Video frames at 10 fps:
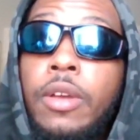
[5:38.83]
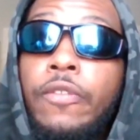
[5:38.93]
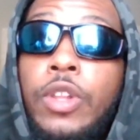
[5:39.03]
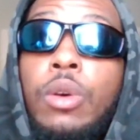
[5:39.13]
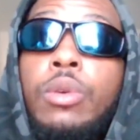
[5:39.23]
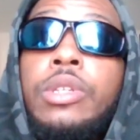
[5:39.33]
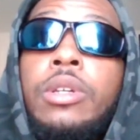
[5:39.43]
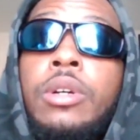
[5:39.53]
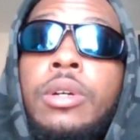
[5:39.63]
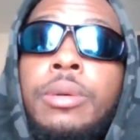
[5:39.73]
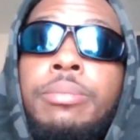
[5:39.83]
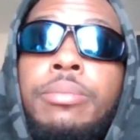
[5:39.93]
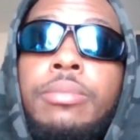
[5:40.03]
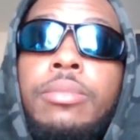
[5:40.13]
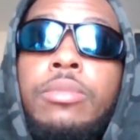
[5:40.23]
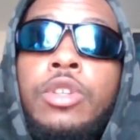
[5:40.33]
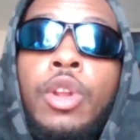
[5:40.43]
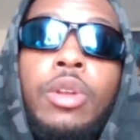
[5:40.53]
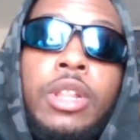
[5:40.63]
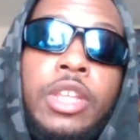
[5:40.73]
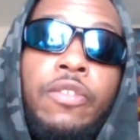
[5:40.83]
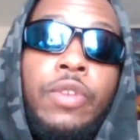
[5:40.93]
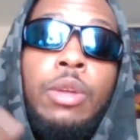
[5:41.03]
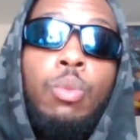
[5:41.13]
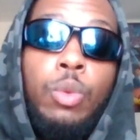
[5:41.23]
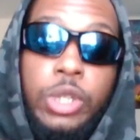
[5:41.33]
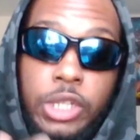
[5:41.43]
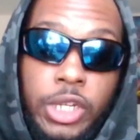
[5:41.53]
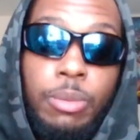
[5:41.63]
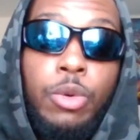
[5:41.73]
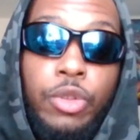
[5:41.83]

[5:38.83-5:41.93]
For those that live in Winston-Salem,